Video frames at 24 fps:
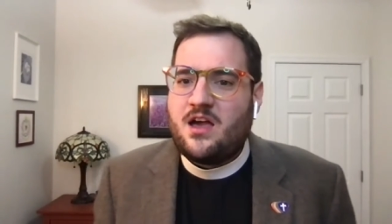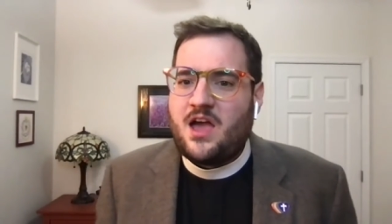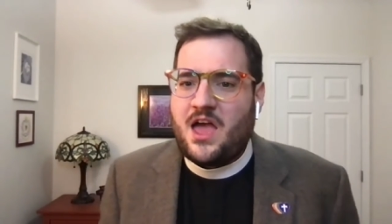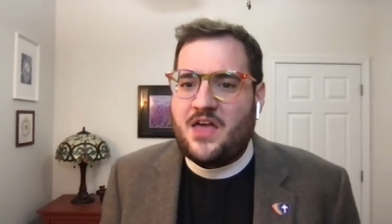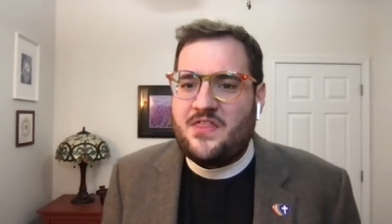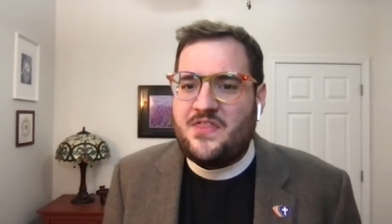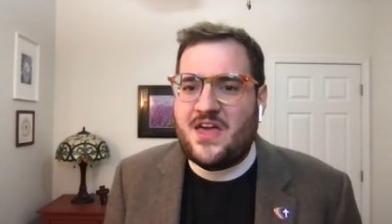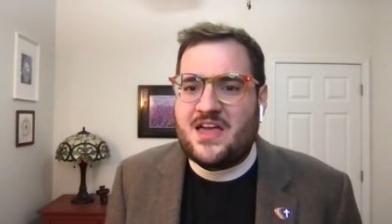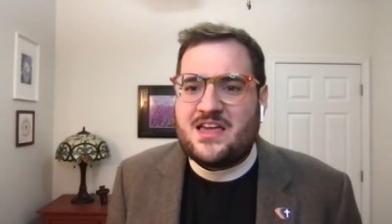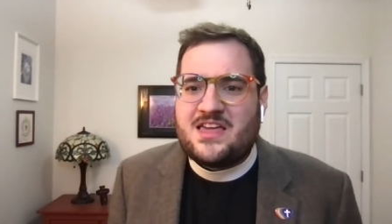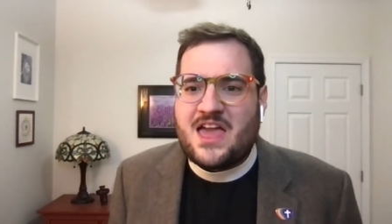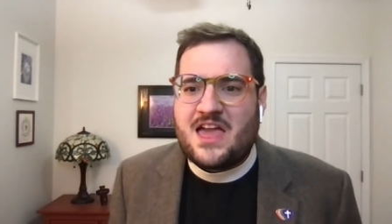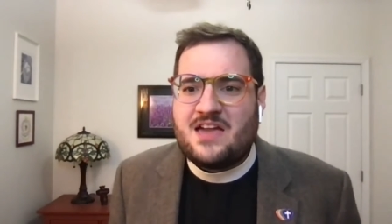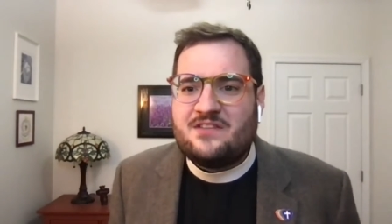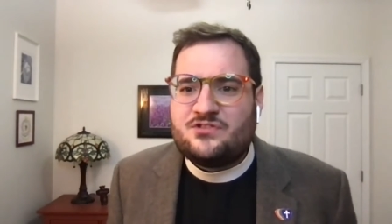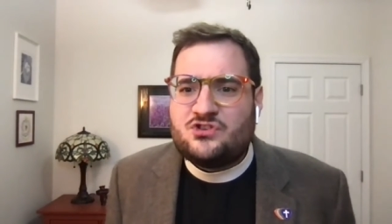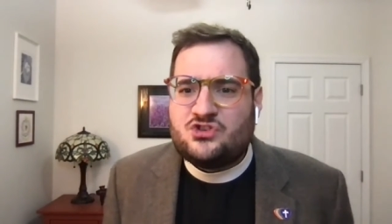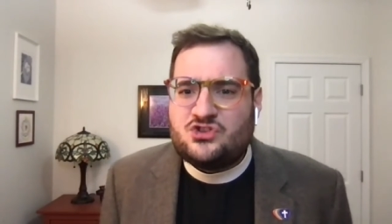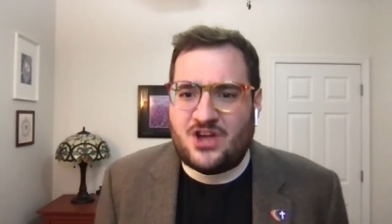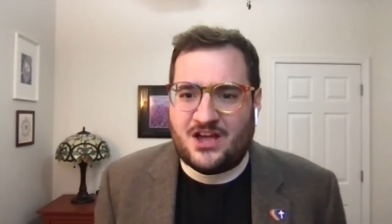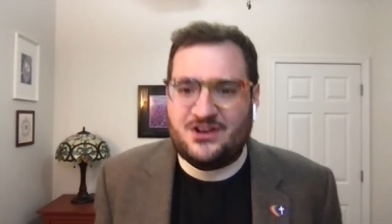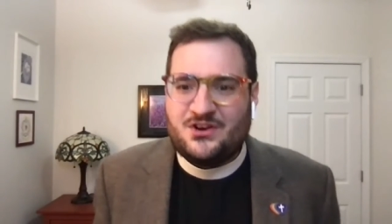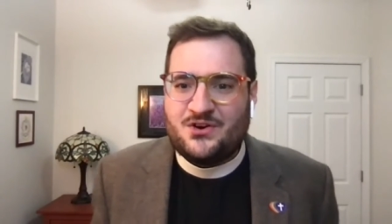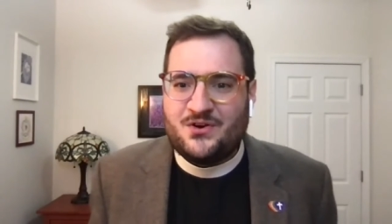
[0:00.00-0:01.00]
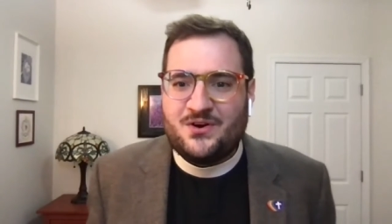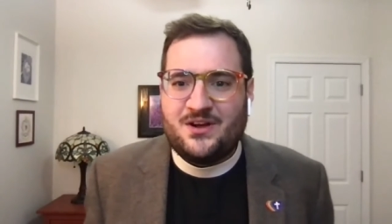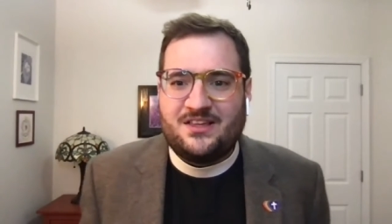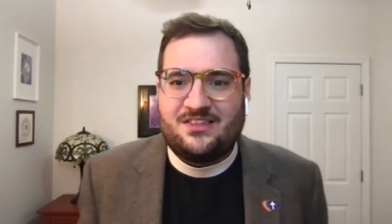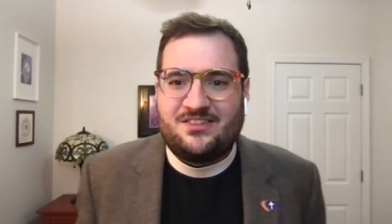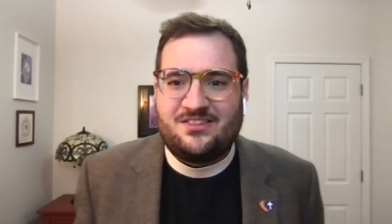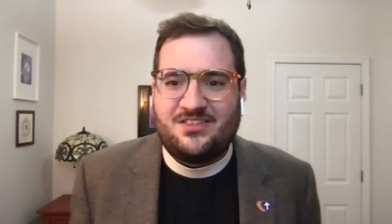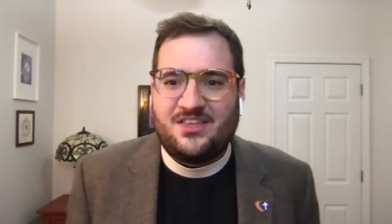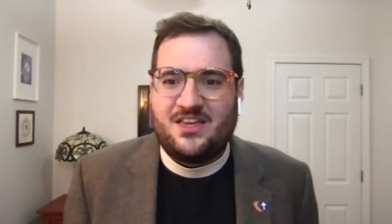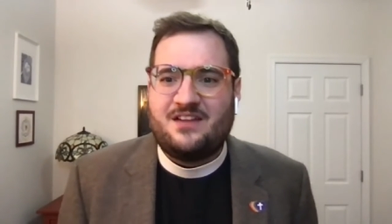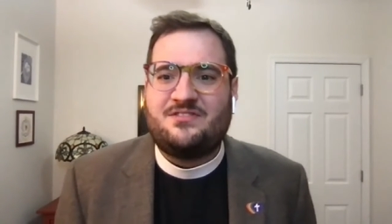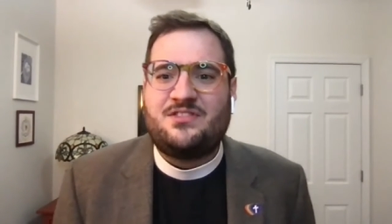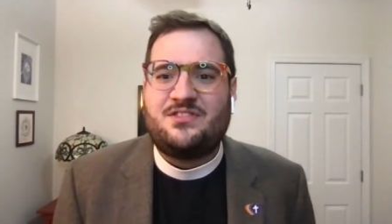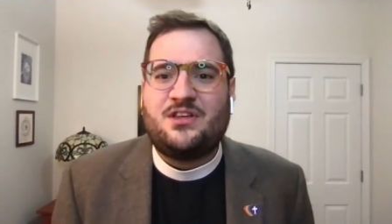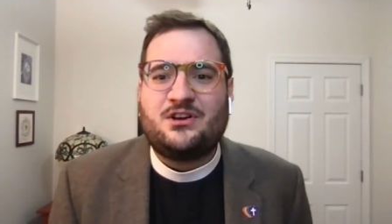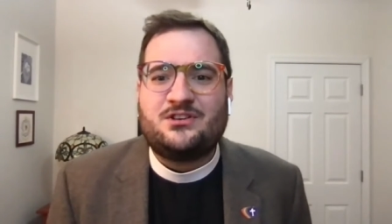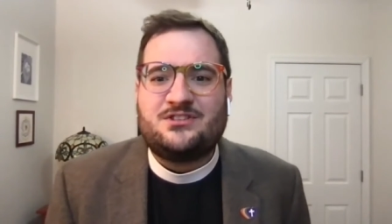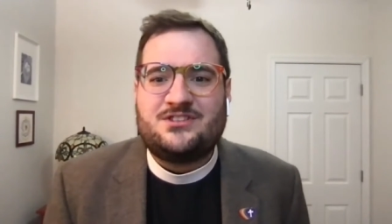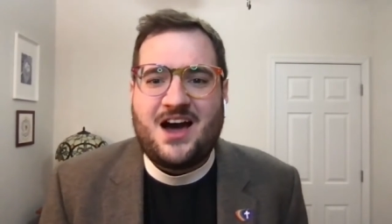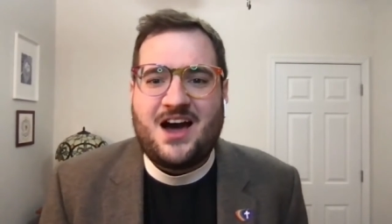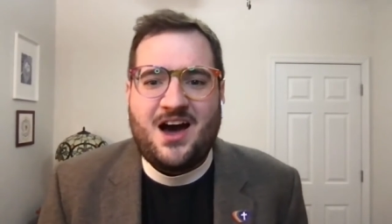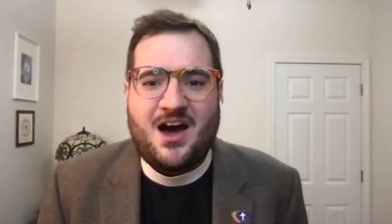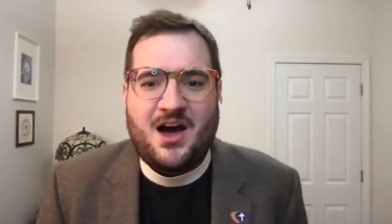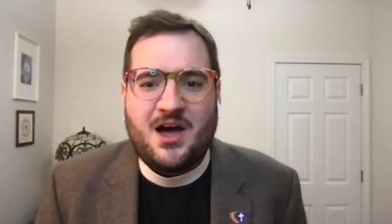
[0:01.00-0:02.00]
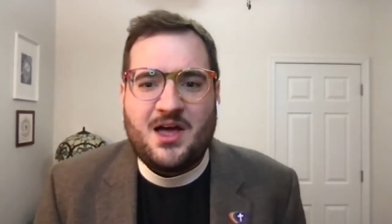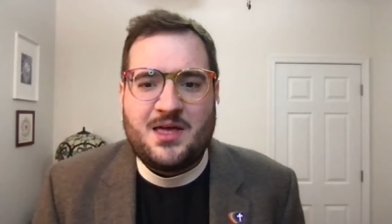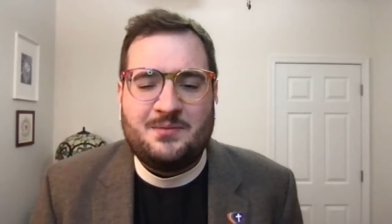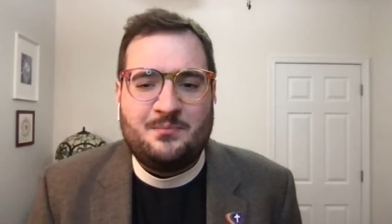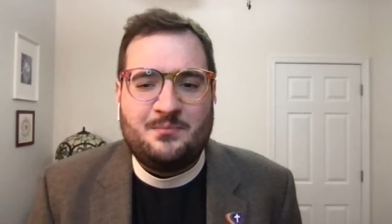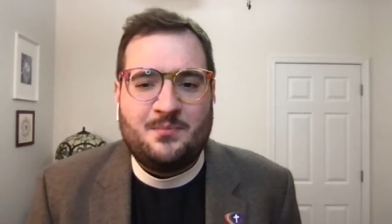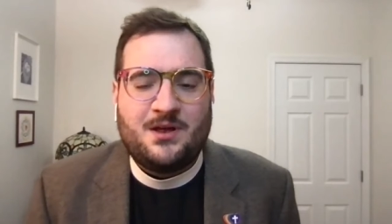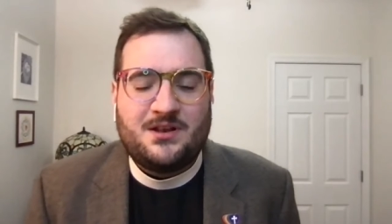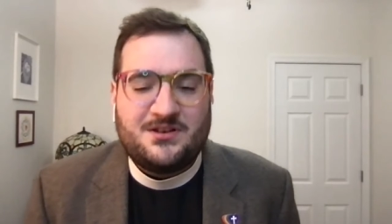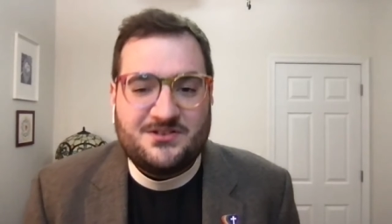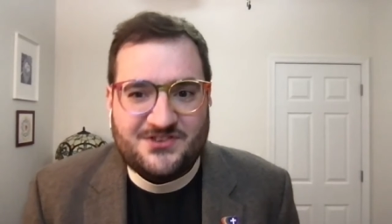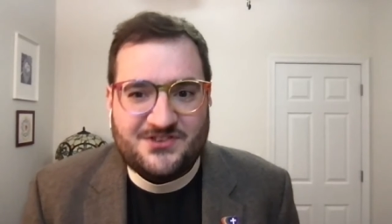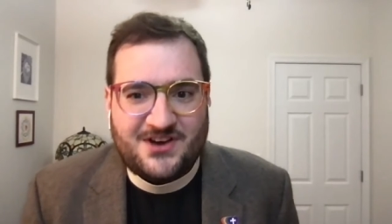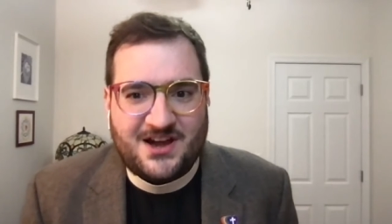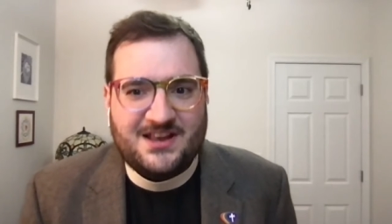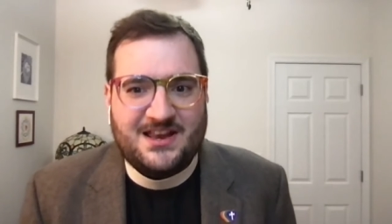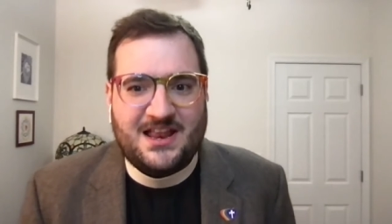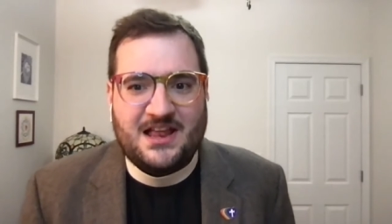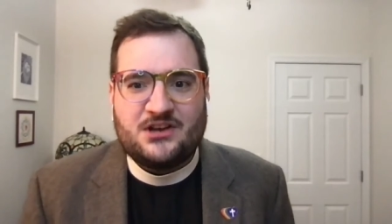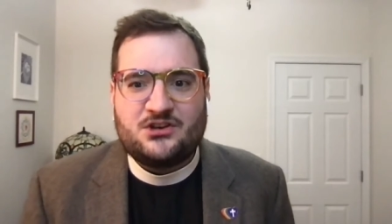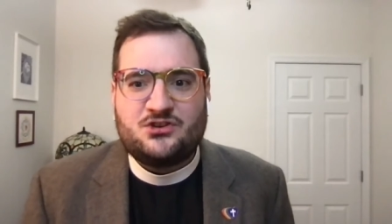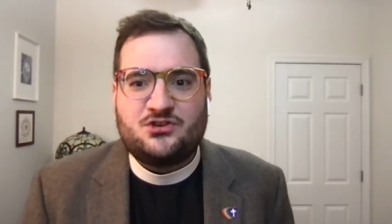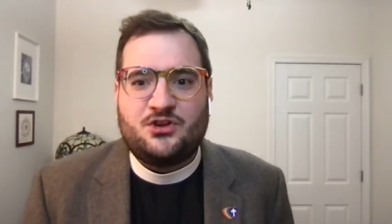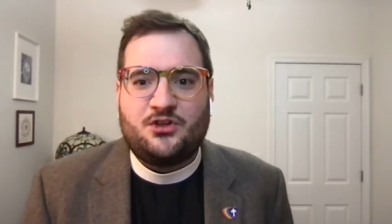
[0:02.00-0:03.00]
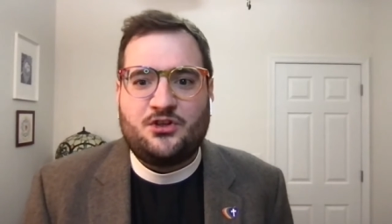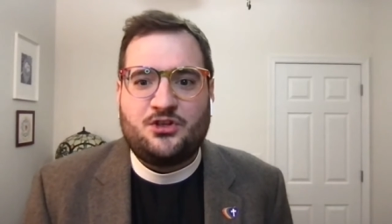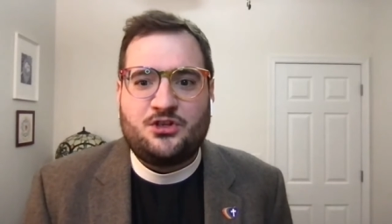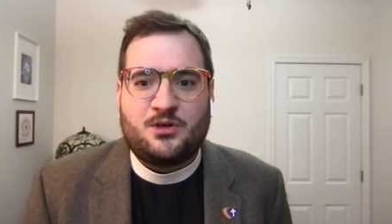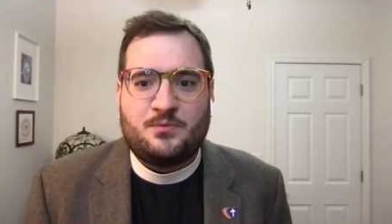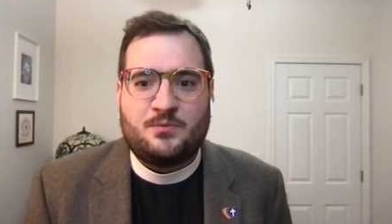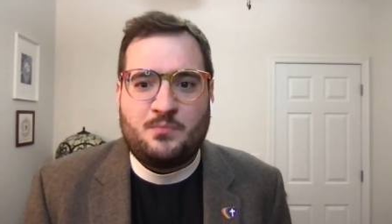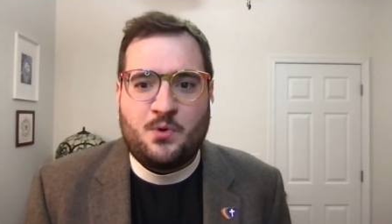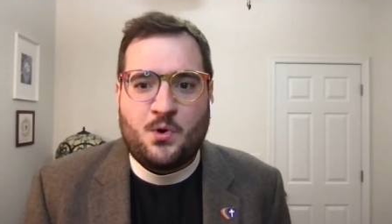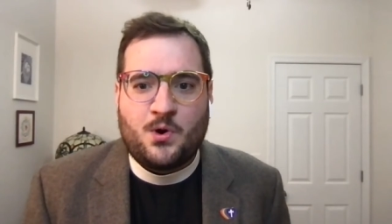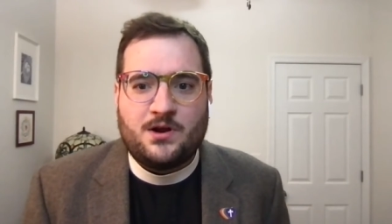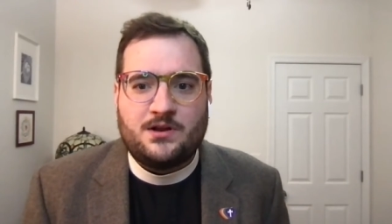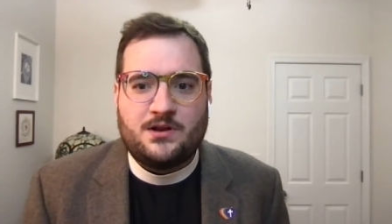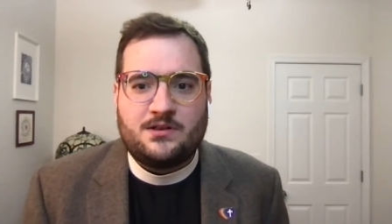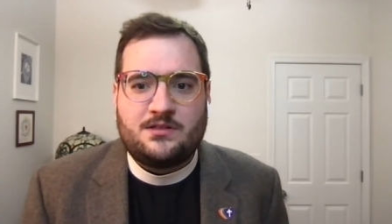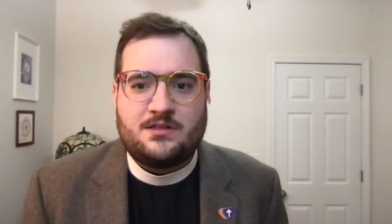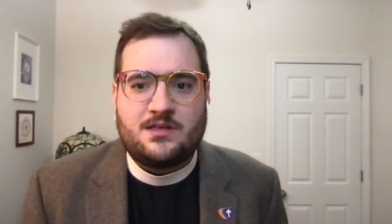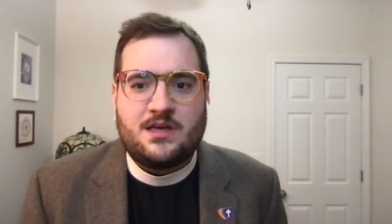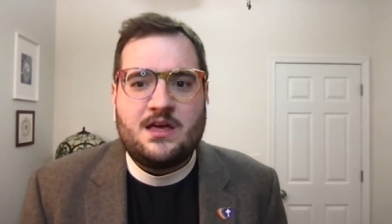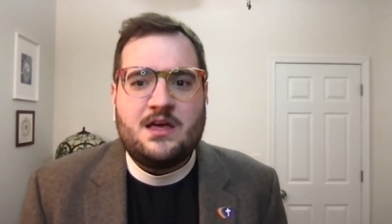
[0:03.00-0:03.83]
and they gave generously of their time and financial support